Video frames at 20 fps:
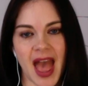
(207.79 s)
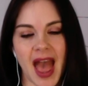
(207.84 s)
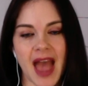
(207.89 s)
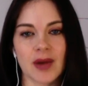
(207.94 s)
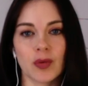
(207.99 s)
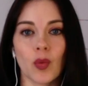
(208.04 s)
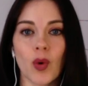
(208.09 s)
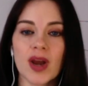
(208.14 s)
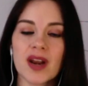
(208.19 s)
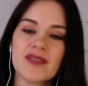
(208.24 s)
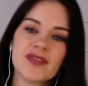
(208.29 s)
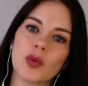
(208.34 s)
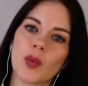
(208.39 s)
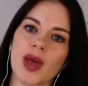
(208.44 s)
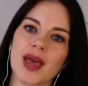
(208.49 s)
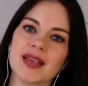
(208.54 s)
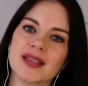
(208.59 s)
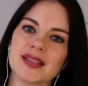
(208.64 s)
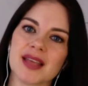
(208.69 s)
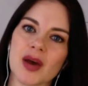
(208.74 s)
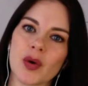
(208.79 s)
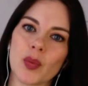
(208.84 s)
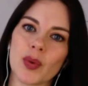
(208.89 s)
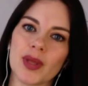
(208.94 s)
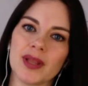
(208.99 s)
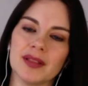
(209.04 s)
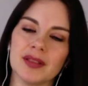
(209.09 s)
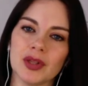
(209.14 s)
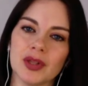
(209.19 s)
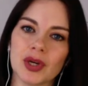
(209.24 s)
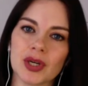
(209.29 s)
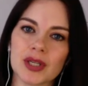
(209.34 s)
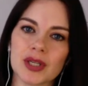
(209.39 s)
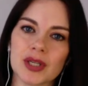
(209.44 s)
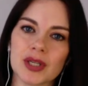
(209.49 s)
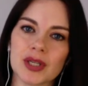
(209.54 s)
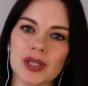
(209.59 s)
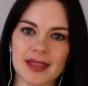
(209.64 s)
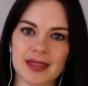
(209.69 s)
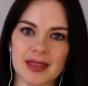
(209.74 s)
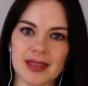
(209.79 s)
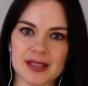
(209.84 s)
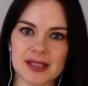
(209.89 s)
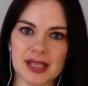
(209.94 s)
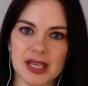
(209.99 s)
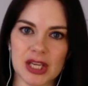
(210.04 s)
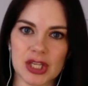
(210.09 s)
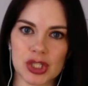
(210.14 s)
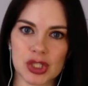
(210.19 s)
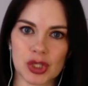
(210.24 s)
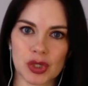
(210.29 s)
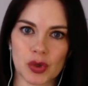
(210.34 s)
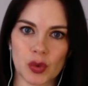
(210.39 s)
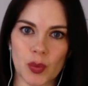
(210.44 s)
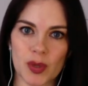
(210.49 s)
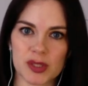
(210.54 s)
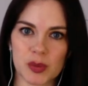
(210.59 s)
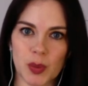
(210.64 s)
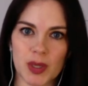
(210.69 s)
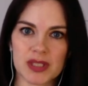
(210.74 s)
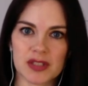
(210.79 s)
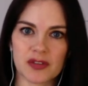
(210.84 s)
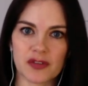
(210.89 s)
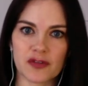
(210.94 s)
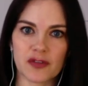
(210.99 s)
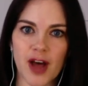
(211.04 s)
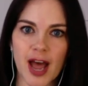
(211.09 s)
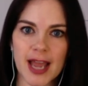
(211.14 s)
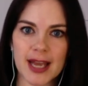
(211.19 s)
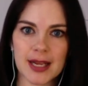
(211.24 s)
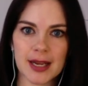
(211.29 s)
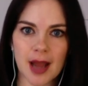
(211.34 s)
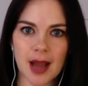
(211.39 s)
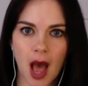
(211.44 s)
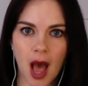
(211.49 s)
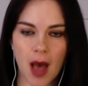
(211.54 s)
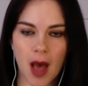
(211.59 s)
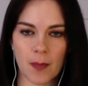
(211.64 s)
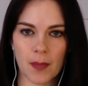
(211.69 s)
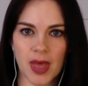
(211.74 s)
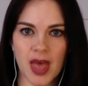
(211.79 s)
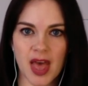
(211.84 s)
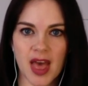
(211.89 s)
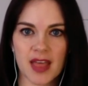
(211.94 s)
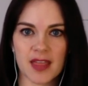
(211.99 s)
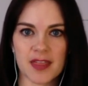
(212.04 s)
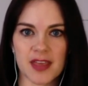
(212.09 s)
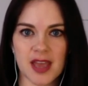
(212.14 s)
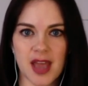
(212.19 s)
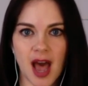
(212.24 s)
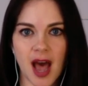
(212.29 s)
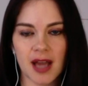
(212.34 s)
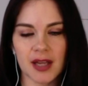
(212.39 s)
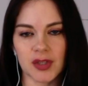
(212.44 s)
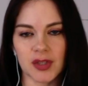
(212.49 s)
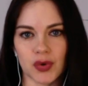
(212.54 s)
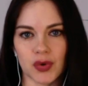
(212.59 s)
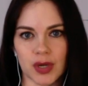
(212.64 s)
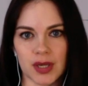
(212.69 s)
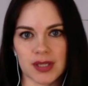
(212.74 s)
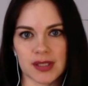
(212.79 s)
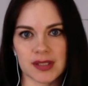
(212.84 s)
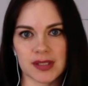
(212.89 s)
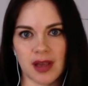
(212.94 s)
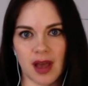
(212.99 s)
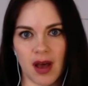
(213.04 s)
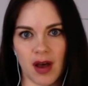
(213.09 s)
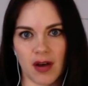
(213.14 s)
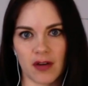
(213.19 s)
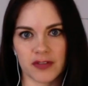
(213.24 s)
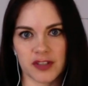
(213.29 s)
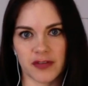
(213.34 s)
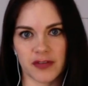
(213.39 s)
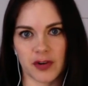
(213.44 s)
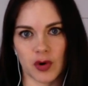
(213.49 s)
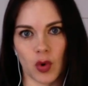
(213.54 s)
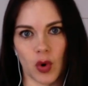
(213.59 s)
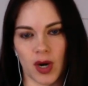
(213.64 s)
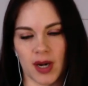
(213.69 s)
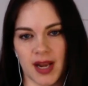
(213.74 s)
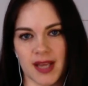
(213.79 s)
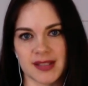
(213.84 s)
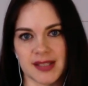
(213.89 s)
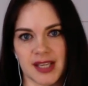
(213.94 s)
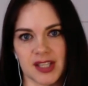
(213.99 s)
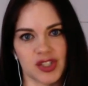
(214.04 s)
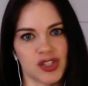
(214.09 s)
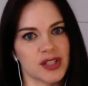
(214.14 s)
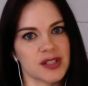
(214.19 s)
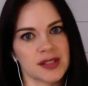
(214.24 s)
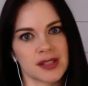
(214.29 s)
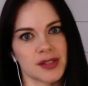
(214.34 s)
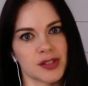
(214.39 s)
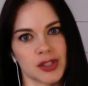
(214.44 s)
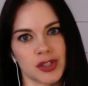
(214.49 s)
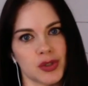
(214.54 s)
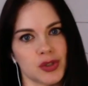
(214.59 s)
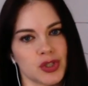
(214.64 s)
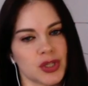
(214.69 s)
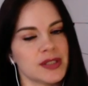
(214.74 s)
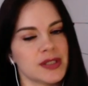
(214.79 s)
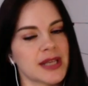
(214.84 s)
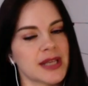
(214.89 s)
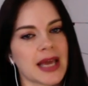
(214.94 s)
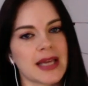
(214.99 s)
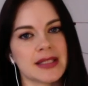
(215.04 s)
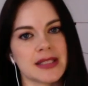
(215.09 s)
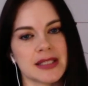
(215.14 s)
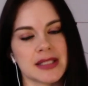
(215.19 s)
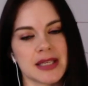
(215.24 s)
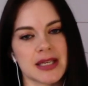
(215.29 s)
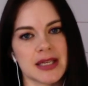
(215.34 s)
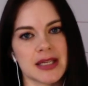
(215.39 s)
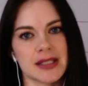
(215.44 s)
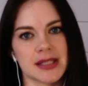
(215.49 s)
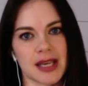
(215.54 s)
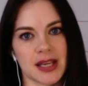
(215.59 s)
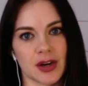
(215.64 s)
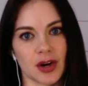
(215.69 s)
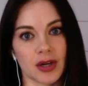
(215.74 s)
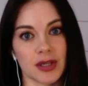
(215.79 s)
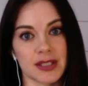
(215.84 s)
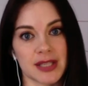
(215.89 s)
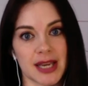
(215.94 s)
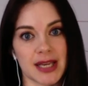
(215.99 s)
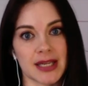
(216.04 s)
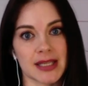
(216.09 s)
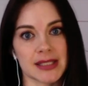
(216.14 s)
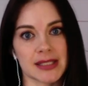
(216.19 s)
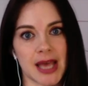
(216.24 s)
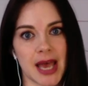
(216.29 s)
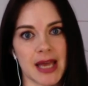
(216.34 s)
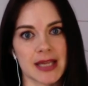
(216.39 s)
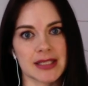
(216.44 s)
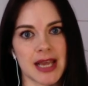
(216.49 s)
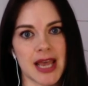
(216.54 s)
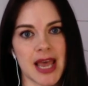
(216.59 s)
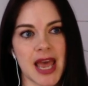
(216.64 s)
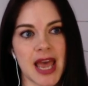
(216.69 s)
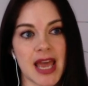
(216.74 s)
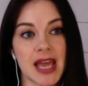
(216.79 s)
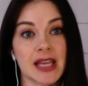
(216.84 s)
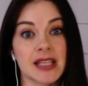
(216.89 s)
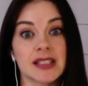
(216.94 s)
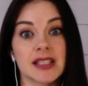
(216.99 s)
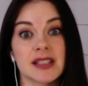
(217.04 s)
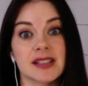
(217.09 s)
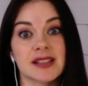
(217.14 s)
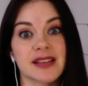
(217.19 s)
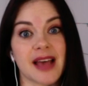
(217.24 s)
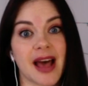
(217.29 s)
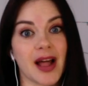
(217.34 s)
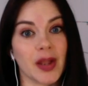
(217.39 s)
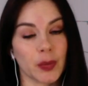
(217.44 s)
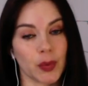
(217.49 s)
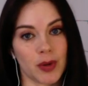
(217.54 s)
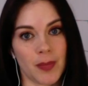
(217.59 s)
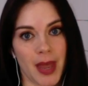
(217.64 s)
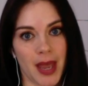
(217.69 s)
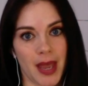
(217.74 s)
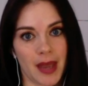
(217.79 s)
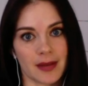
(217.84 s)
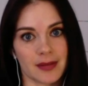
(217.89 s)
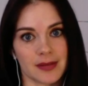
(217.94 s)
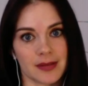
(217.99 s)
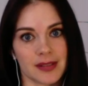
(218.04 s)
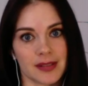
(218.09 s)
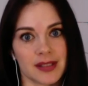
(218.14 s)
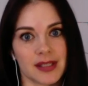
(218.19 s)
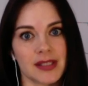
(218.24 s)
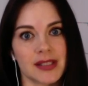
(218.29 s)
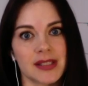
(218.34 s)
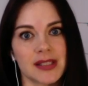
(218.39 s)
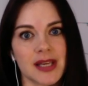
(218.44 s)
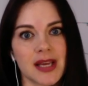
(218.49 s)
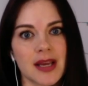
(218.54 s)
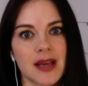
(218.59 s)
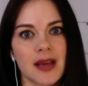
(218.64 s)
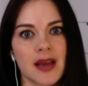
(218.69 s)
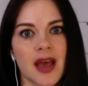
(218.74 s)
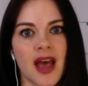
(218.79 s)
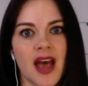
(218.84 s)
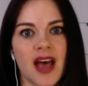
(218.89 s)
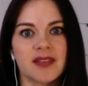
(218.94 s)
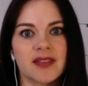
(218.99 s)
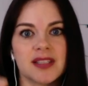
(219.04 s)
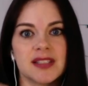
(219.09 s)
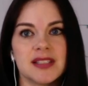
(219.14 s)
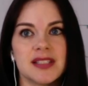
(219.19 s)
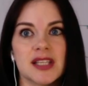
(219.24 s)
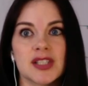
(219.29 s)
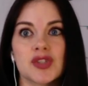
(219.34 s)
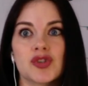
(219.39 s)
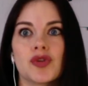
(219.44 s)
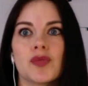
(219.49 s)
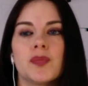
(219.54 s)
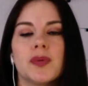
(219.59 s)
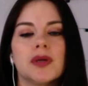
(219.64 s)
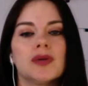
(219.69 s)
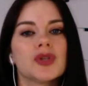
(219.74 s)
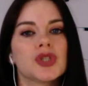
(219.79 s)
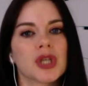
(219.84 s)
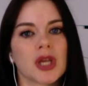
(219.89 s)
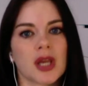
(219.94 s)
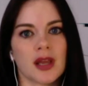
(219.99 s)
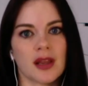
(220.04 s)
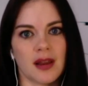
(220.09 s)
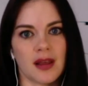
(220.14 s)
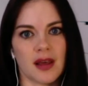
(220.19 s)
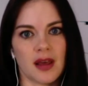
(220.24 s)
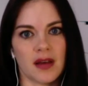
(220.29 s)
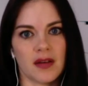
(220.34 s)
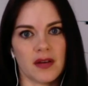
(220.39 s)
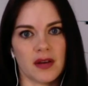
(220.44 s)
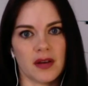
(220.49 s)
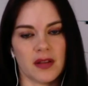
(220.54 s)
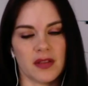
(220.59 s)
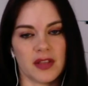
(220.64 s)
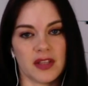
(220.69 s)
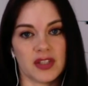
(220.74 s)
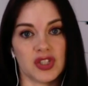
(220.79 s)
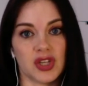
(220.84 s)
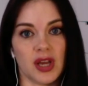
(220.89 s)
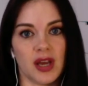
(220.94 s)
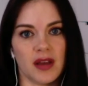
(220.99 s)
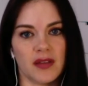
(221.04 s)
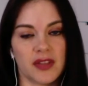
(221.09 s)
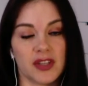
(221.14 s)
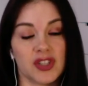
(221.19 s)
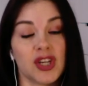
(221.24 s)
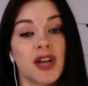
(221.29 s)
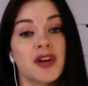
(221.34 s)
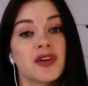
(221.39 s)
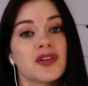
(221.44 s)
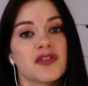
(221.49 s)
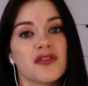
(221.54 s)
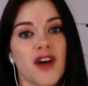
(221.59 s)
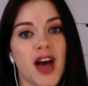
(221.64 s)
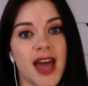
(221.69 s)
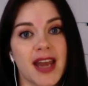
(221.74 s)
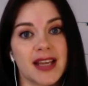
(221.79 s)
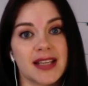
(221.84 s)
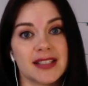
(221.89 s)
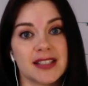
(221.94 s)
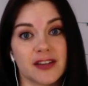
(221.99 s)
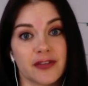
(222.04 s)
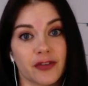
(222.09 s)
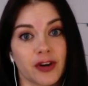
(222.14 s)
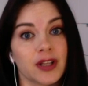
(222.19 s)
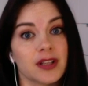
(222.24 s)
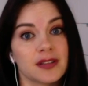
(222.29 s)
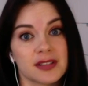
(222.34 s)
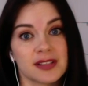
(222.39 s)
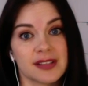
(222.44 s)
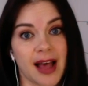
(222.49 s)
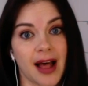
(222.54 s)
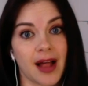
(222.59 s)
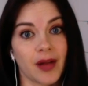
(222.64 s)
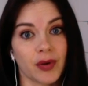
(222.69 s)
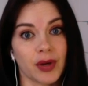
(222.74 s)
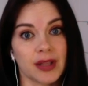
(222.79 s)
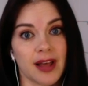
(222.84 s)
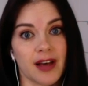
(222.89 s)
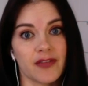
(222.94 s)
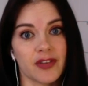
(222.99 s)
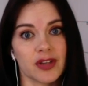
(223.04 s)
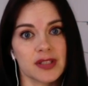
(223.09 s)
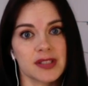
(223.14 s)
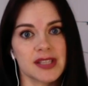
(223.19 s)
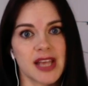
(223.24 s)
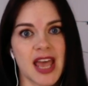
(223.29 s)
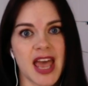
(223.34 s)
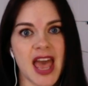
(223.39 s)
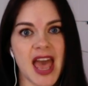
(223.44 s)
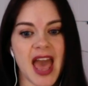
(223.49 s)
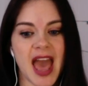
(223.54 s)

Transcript: And one of the ways that we looked at this issue was we divided up the hundreds of different organizations, institutions, entities in our data set into salary bands to see the distribution, the gender divide at different salary levels.